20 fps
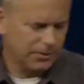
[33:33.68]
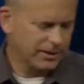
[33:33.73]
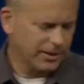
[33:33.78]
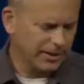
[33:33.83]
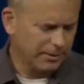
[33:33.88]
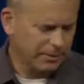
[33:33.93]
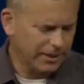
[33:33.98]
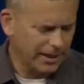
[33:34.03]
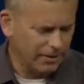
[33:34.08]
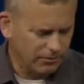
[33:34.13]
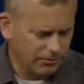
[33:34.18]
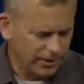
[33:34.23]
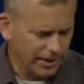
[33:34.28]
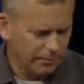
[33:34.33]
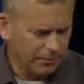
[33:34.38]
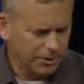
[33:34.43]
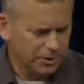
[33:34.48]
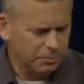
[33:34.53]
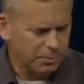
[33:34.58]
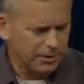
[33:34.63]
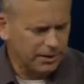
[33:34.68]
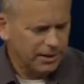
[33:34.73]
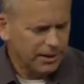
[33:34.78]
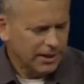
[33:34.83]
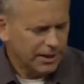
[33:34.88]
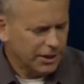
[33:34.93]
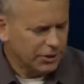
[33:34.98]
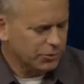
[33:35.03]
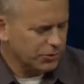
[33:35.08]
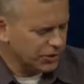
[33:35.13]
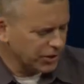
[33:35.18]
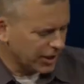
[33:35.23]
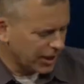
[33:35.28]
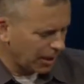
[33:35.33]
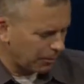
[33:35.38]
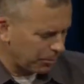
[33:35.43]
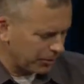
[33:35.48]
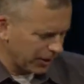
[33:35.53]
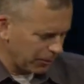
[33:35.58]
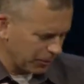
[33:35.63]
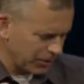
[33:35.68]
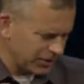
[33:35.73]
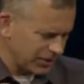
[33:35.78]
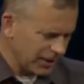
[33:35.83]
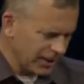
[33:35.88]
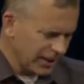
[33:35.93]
say they became famous, but this was a couple that was